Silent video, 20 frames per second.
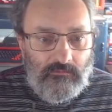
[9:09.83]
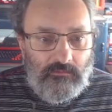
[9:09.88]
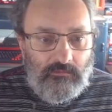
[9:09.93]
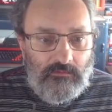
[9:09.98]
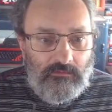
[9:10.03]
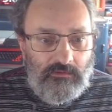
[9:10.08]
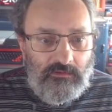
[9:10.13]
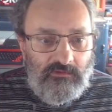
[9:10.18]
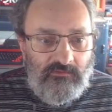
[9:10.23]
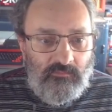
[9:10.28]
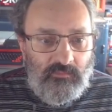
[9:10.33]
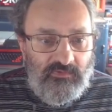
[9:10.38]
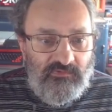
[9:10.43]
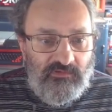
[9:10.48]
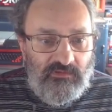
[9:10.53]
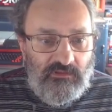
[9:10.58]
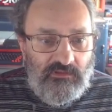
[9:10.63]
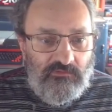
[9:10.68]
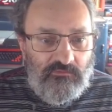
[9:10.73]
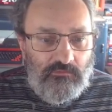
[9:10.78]
It's
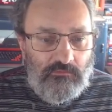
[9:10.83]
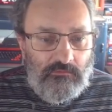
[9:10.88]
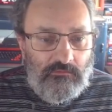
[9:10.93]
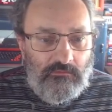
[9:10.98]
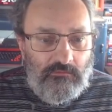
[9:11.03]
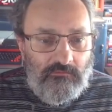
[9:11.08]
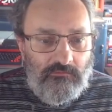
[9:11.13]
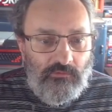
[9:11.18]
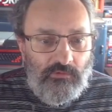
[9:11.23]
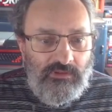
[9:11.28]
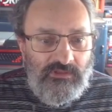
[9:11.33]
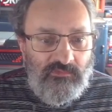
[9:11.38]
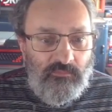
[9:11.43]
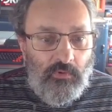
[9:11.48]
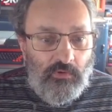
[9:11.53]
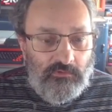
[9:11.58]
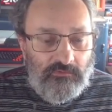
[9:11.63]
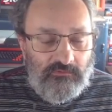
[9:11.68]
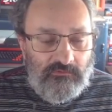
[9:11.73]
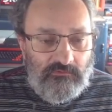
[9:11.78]
basically the
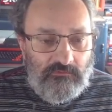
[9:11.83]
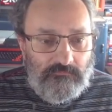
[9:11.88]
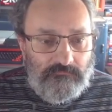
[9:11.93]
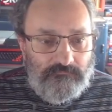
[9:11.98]
hitbox.